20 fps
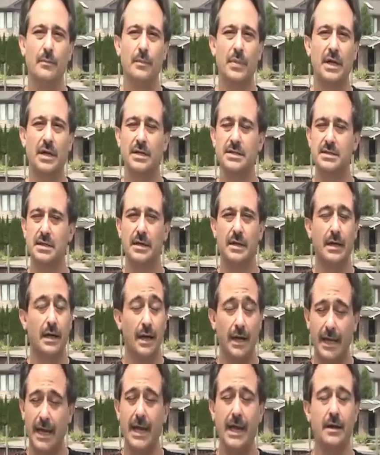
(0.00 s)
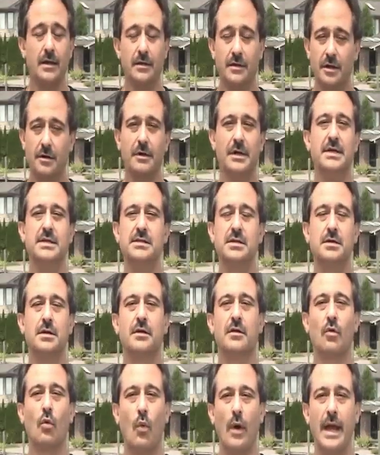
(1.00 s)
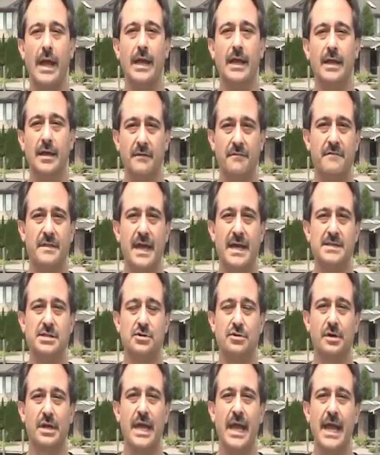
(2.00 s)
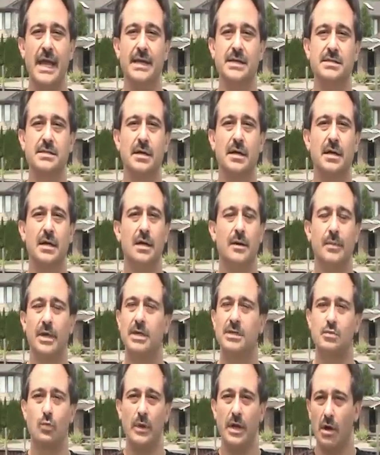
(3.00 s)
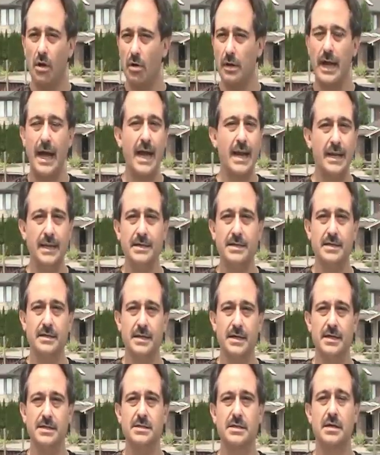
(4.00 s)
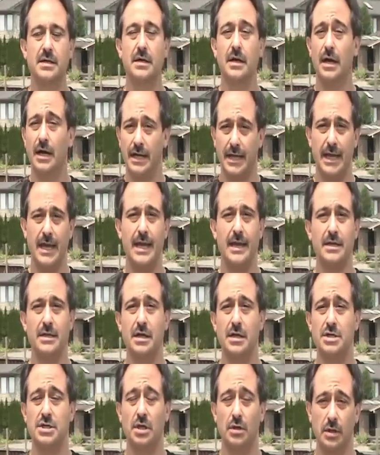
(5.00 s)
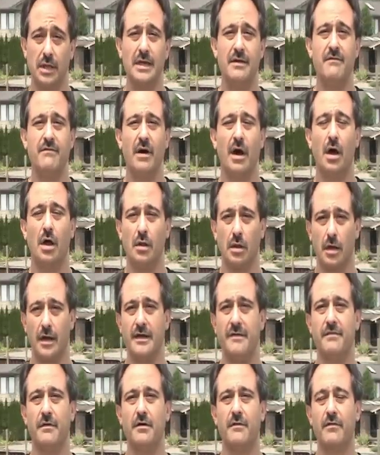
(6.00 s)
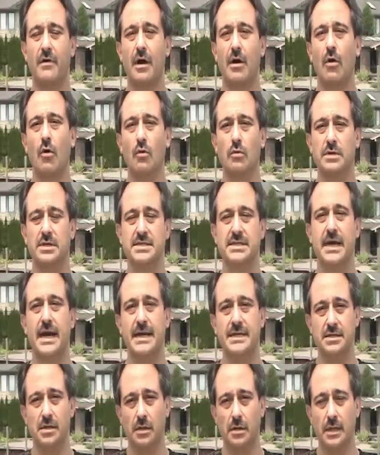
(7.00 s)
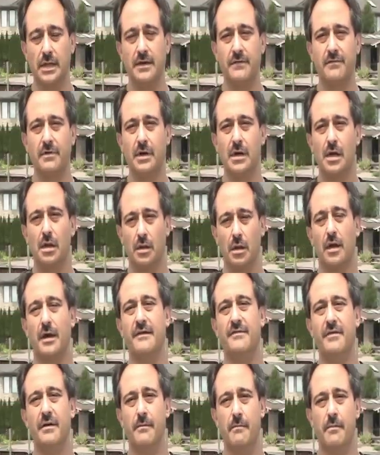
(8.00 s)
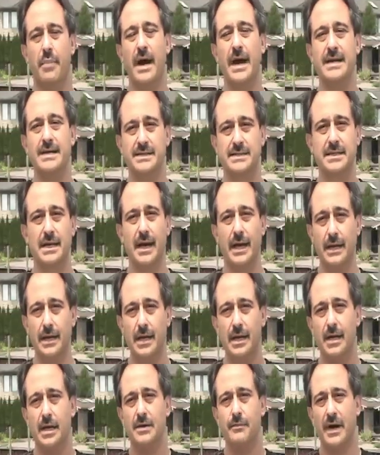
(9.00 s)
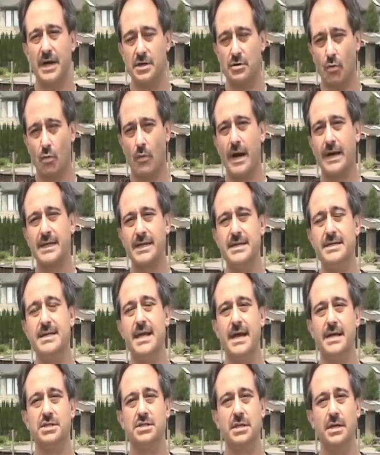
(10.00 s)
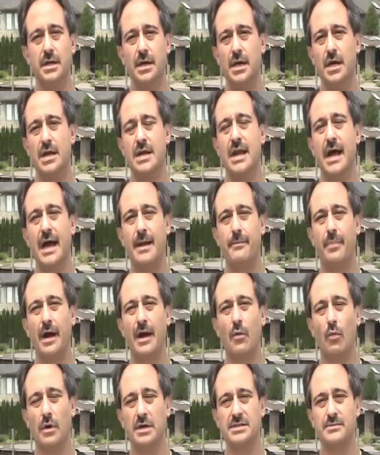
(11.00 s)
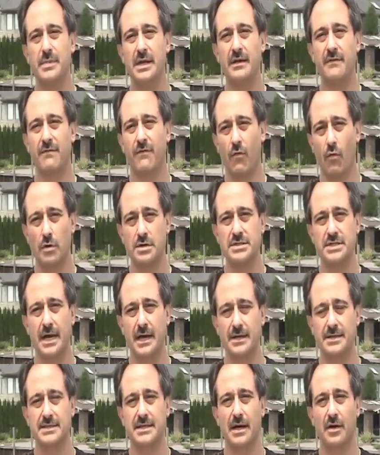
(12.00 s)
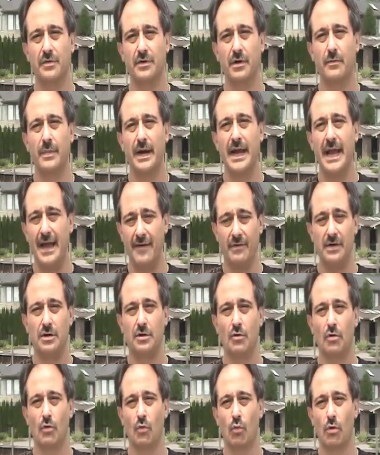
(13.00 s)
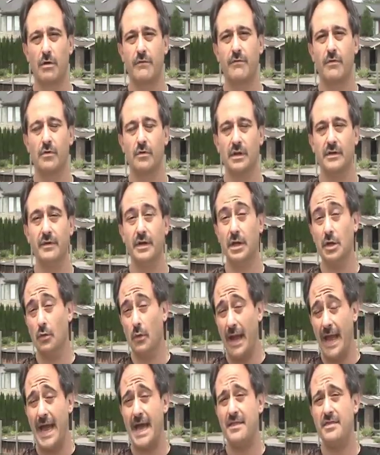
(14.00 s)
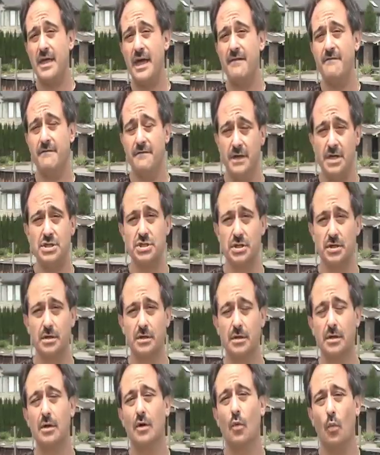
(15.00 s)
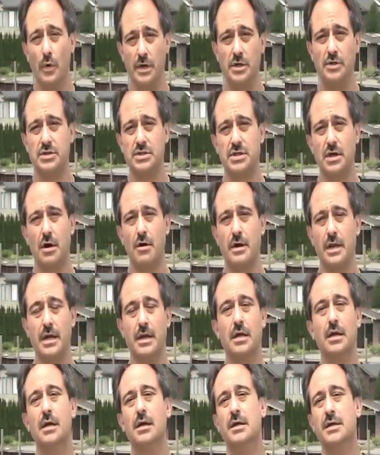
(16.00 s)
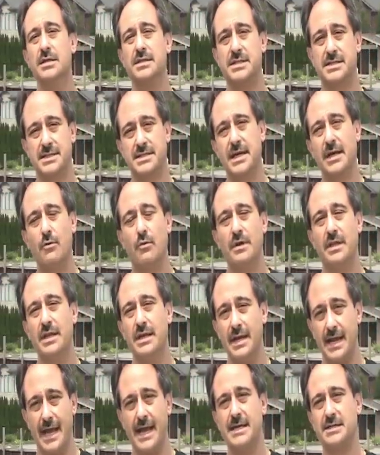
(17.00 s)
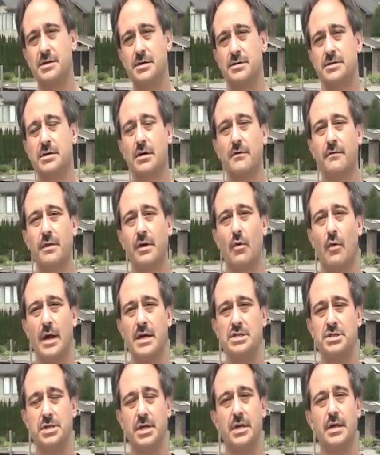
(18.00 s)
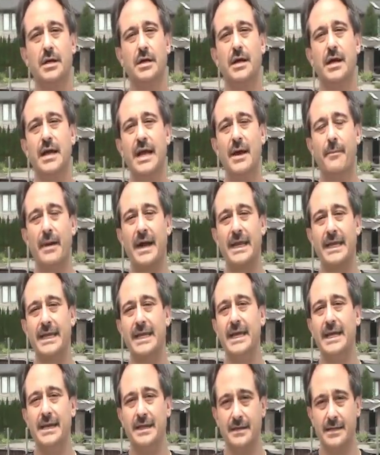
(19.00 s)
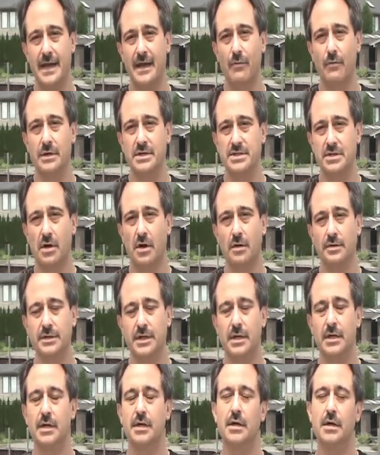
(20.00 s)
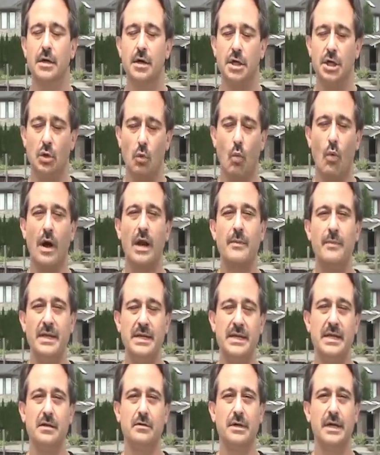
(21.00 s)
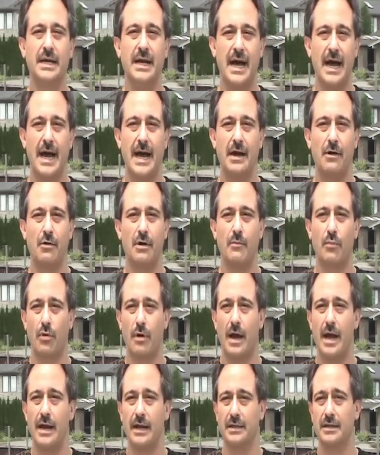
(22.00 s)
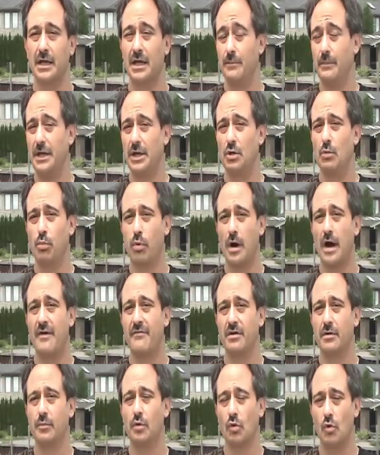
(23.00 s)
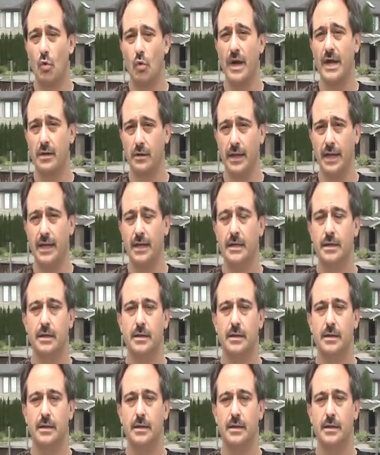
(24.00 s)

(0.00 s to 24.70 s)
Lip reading: Because again, there is another way if that's your case. Because we all got into this, again, to live a life of our own design, to live life by design, by direct intention, not by what's being forced on us out there by having to go to work for a living. You had that vision when you started. Stick with it and ask yourself the question, am I getting that result? You want to be dealing in a higher end product that can make you profitable quickly.